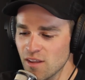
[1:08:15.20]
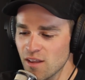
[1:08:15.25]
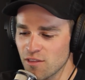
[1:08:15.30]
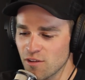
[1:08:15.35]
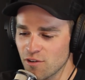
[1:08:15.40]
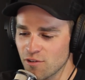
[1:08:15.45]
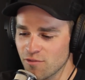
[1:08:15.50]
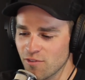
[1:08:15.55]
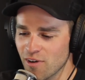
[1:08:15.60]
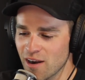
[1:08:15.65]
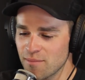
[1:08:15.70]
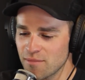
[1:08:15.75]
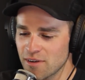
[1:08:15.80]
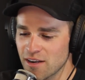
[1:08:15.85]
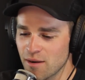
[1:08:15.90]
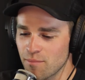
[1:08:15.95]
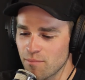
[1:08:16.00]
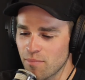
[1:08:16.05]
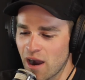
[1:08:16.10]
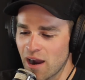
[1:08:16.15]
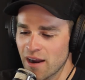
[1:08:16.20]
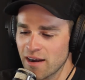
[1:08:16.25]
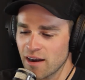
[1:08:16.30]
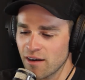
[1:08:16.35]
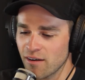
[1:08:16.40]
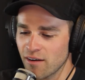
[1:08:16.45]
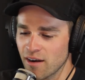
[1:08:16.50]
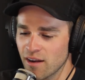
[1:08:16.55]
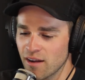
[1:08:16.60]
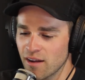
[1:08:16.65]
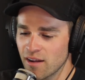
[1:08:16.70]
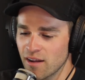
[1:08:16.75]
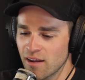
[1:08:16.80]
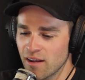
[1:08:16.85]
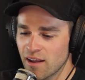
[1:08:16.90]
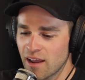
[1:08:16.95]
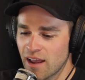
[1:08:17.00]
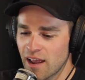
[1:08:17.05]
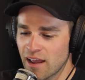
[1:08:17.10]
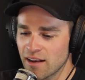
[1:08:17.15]
they're framed in a binary.
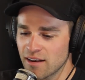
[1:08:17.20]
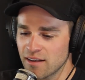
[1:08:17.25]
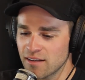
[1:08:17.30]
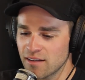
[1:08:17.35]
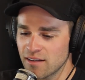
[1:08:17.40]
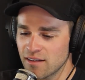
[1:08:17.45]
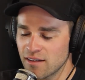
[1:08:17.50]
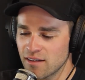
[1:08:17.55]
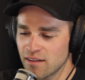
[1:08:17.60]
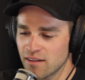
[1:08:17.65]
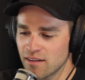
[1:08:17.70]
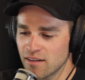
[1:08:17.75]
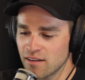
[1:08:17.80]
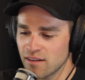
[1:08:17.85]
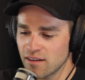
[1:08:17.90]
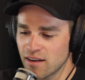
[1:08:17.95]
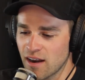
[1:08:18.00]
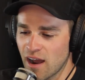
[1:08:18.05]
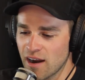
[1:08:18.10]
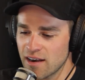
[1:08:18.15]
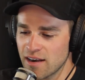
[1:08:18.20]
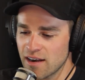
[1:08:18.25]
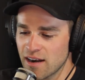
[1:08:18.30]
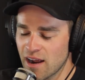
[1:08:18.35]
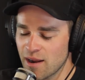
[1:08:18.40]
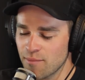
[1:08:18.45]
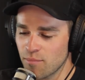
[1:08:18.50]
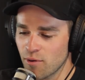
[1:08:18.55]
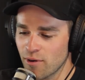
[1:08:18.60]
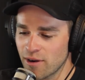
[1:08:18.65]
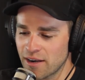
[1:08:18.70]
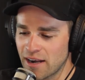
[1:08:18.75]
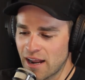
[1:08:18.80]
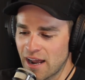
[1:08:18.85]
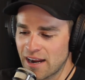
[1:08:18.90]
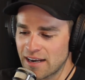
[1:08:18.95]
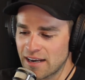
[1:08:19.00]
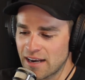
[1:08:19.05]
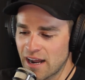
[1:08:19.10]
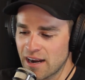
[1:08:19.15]
And
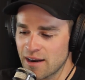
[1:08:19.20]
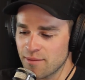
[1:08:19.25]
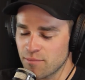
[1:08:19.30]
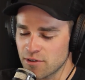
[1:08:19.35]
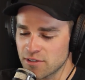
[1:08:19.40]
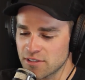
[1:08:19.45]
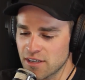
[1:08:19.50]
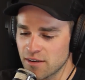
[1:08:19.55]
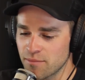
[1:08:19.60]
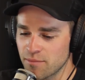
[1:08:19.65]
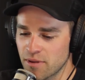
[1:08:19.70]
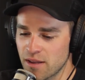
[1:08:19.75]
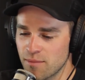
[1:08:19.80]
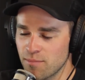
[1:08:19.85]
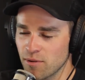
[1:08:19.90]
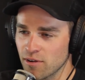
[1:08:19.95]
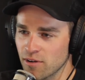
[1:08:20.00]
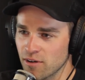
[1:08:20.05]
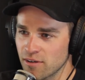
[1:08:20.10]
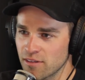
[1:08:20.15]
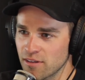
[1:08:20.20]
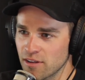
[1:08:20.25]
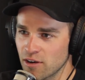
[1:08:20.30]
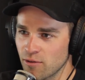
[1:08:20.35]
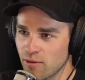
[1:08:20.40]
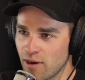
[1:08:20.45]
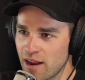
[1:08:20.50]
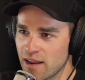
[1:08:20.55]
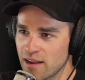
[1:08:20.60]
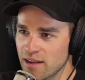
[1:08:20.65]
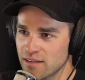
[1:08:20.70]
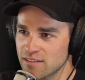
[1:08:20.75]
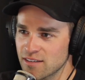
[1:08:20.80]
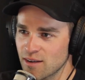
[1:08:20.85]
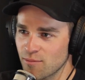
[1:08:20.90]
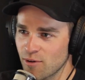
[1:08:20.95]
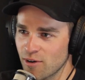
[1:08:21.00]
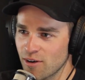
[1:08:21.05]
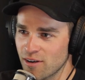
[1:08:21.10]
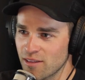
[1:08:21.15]
99.99% of people are in the gray
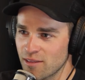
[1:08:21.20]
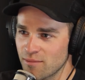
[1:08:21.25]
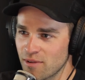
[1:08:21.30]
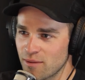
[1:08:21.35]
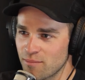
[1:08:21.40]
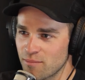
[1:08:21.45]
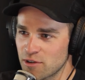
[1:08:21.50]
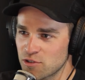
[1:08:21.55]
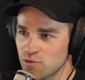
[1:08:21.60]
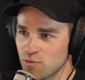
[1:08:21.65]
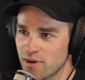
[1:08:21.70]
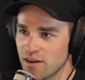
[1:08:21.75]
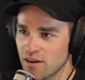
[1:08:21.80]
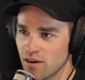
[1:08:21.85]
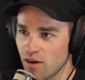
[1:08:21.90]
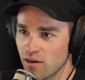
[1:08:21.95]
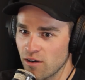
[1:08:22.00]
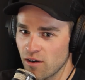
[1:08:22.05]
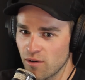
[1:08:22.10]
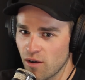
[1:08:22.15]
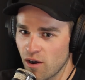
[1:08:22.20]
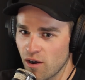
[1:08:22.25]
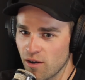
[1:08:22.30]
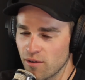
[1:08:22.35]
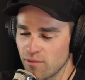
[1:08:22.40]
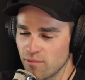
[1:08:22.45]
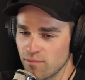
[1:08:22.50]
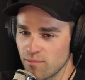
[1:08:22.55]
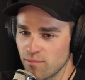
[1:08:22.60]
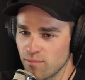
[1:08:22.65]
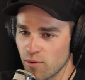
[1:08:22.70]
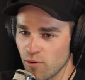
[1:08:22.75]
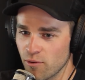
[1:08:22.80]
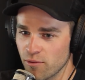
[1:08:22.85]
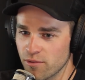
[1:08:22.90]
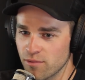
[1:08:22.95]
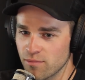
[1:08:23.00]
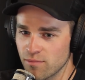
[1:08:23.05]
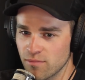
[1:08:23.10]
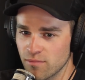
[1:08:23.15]
somewhere in between on
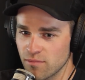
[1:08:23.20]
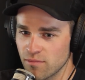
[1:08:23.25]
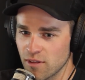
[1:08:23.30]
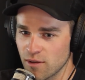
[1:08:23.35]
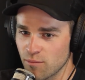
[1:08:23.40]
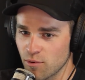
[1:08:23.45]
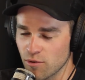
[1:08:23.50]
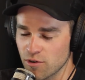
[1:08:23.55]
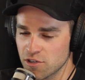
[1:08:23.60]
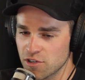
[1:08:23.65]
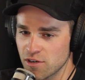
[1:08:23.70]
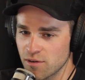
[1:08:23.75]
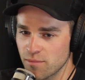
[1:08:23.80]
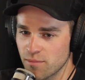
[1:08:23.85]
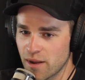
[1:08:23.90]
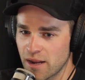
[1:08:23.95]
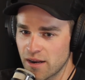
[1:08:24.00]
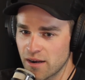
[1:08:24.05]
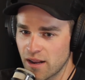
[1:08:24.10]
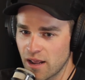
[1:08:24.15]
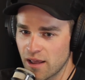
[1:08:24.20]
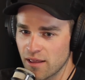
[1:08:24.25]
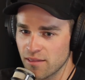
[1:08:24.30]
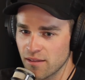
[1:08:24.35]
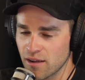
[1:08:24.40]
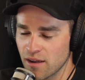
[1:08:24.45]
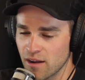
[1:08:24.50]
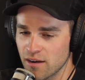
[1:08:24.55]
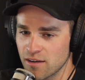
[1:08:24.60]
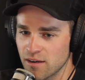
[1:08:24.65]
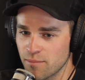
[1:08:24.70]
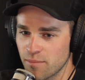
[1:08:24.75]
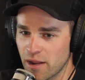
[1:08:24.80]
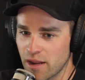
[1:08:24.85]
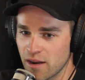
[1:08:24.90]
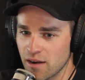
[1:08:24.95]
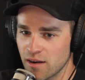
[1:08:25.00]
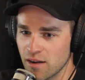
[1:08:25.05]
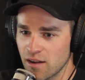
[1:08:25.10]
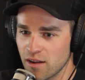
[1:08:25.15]
both the abortion debate and the gun
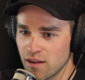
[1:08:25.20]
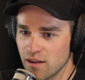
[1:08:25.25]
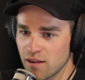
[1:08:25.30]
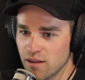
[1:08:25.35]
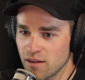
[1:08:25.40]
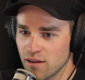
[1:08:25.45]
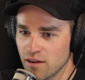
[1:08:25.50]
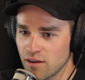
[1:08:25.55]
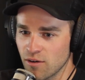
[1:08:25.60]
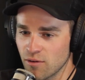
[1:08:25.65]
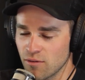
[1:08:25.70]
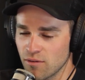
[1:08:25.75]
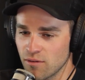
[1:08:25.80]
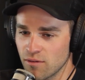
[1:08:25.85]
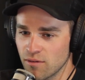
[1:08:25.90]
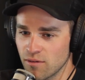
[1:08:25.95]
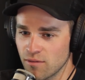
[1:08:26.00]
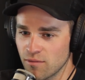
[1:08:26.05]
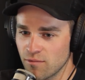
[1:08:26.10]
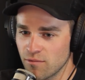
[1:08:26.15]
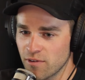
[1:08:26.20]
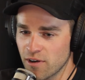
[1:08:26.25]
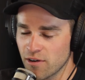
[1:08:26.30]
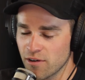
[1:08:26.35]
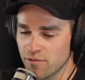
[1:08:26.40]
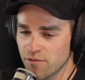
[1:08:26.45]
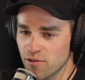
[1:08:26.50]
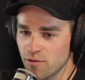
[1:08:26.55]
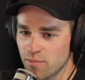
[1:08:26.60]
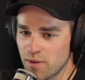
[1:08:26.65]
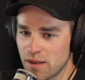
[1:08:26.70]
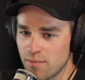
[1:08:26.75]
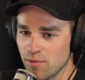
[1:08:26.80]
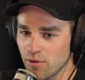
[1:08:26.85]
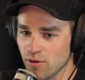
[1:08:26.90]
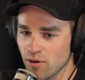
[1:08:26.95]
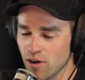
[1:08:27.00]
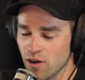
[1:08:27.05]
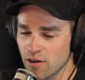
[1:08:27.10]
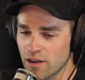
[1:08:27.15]
debate. Very few
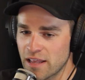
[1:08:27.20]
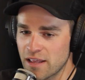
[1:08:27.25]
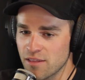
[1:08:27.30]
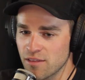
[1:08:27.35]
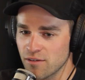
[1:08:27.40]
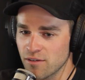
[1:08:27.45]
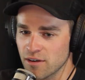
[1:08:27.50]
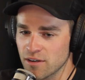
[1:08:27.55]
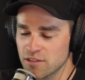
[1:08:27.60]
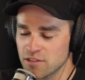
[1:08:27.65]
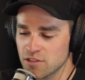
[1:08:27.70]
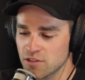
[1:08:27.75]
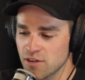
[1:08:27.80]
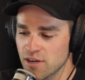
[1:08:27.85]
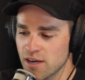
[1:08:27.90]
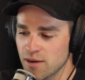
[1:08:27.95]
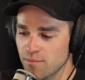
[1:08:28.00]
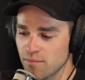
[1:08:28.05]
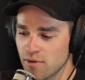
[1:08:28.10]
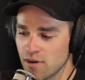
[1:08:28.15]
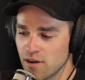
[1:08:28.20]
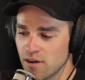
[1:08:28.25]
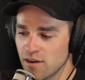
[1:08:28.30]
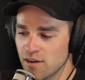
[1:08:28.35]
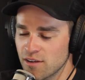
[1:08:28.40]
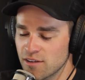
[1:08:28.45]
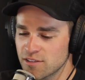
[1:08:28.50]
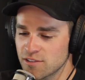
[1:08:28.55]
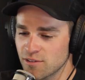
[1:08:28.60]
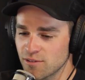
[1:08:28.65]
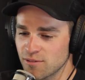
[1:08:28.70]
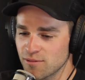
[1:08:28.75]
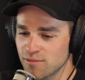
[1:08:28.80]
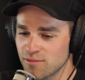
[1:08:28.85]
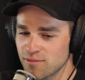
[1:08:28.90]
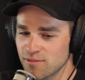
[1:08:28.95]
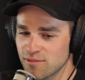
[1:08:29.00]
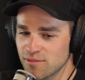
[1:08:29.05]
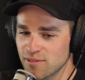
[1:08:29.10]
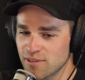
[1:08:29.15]
people are on either extreme. So,
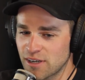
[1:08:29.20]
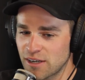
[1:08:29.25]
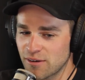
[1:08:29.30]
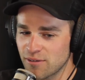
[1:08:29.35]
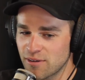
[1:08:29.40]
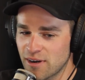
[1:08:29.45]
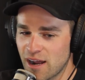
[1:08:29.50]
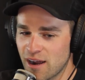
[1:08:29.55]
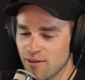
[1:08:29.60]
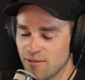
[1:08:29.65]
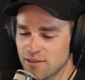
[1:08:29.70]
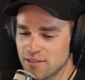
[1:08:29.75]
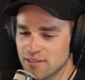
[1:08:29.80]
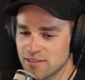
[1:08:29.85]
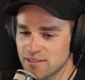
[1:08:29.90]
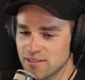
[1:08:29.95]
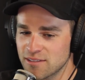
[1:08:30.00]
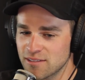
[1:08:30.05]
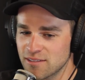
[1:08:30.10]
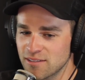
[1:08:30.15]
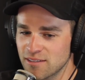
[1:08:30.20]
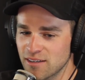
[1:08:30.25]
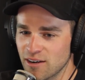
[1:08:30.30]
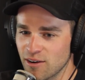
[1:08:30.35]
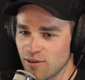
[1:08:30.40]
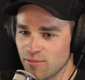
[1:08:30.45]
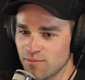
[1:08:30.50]
now it's a